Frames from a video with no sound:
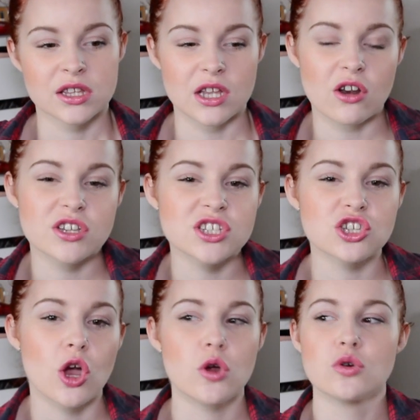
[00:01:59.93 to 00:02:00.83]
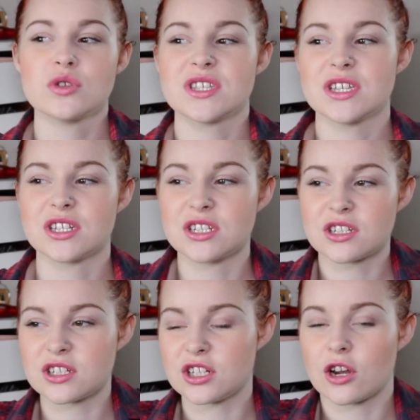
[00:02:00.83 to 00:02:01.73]
they're nice and cozy,
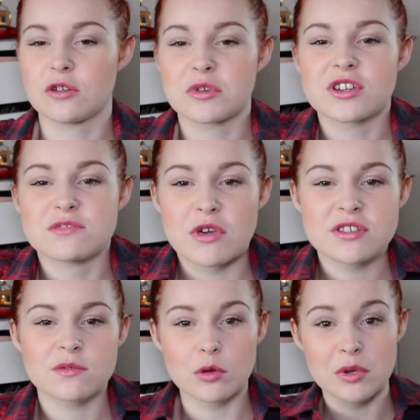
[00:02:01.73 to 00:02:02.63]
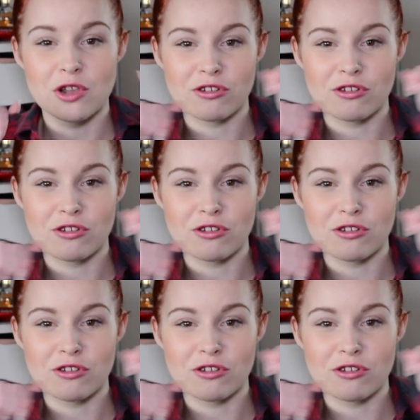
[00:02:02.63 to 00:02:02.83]
and you know, because most of them are